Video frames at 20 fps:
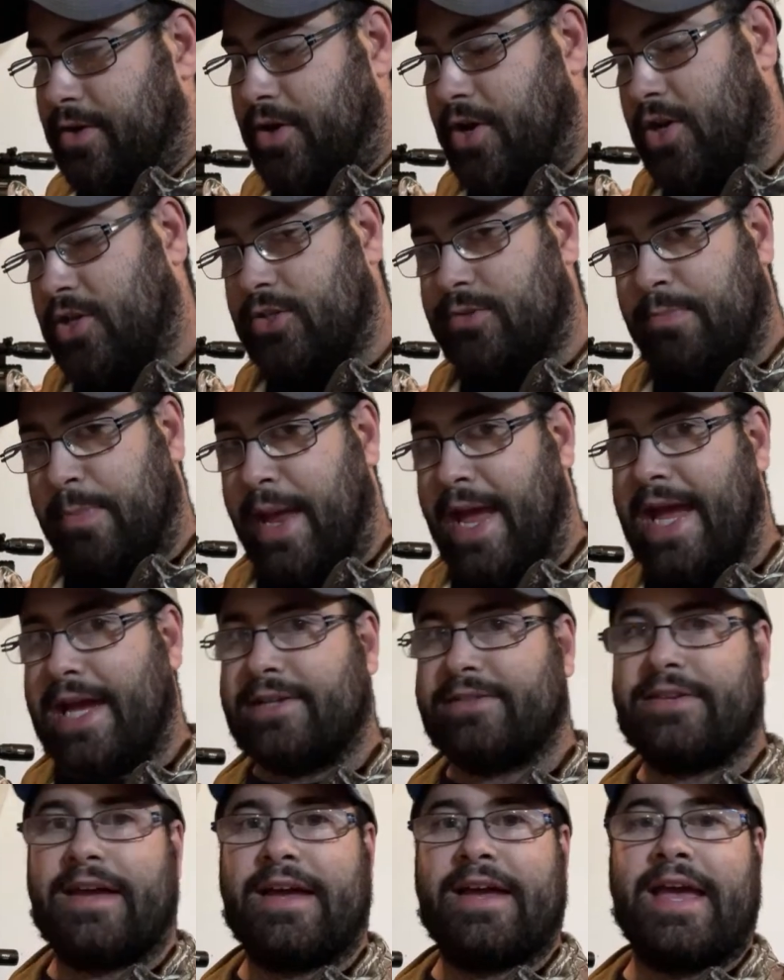ice
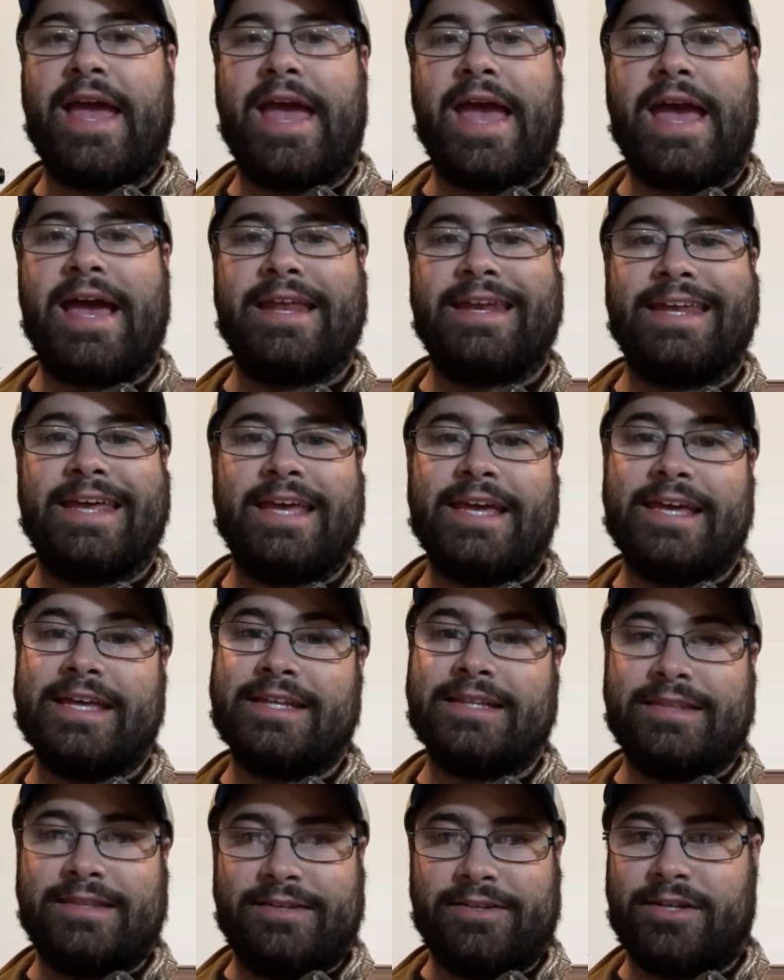packs I had
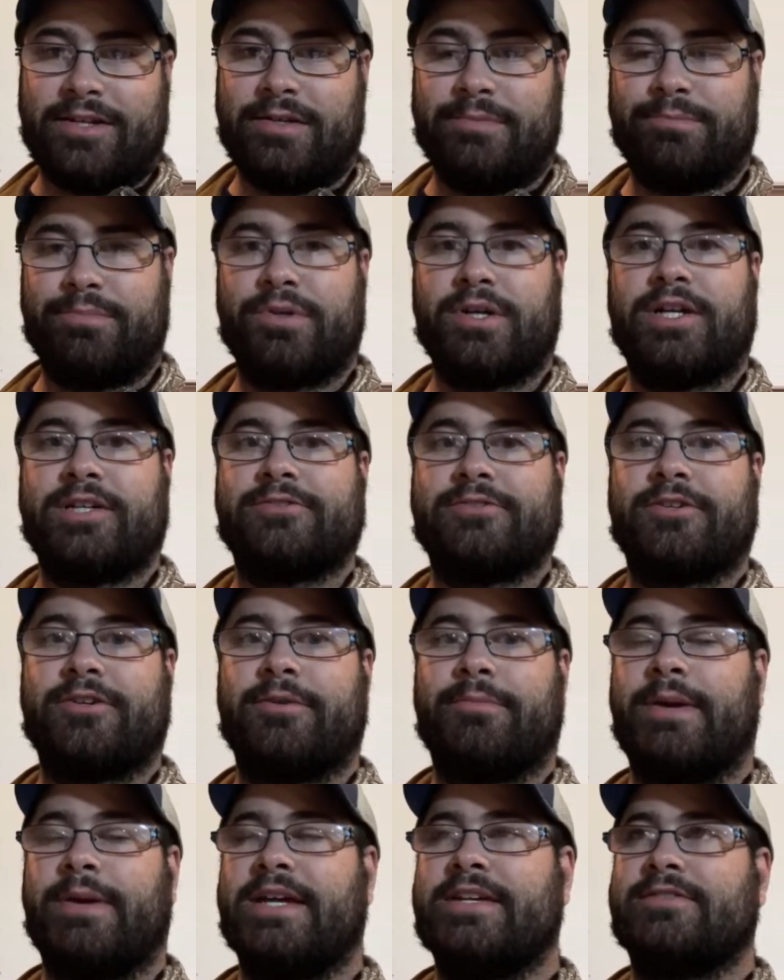in the compressor
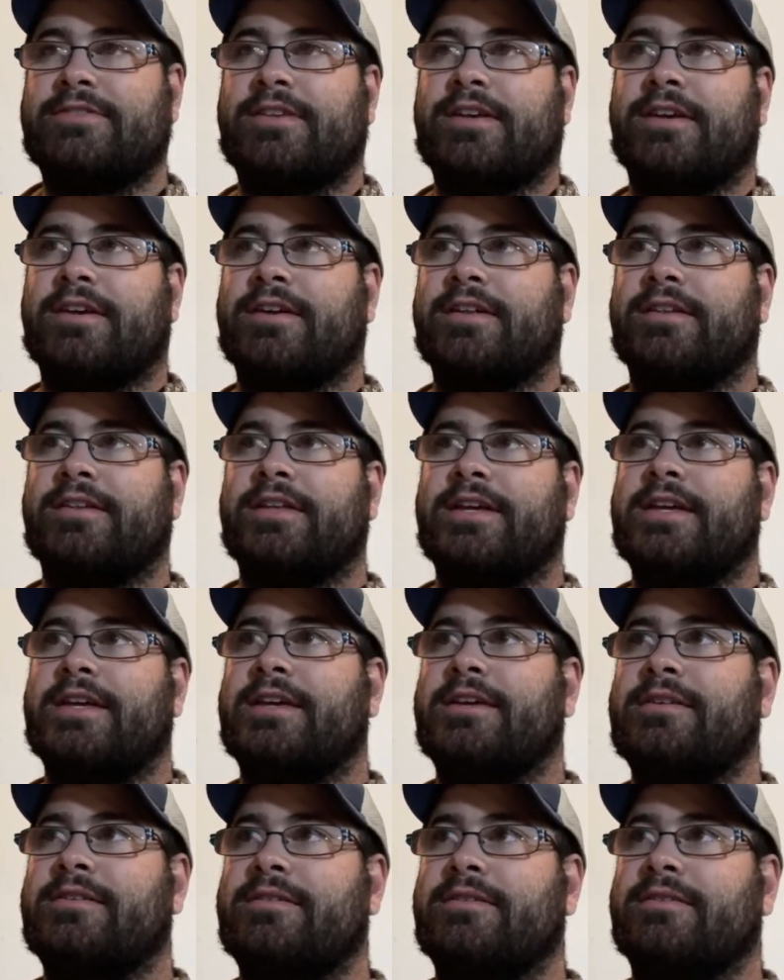
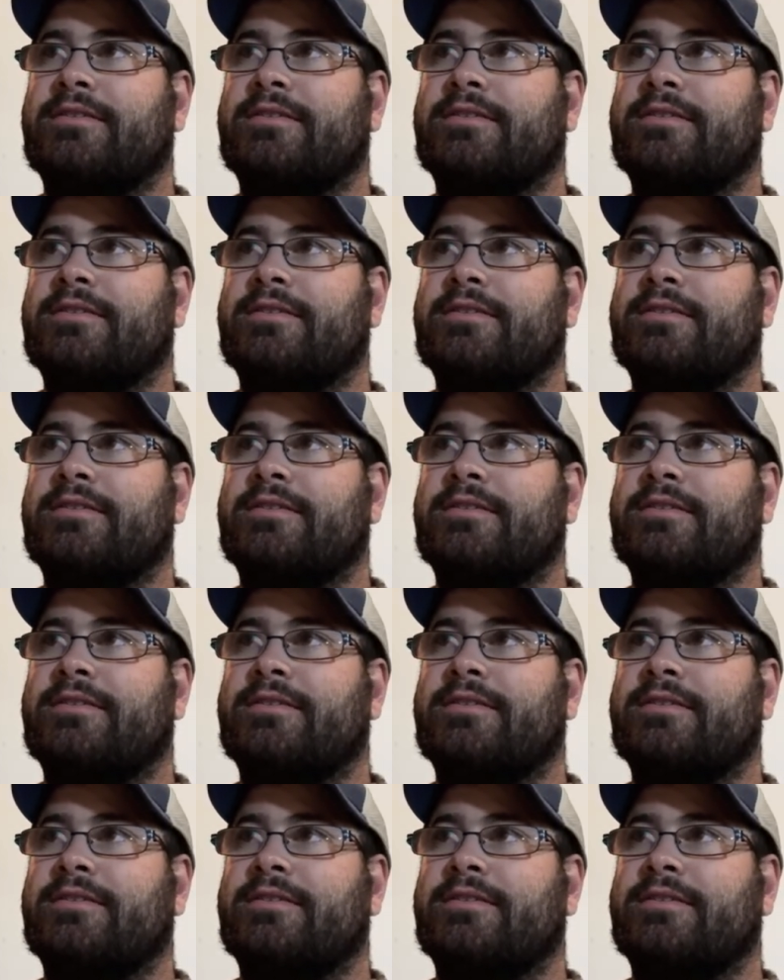basically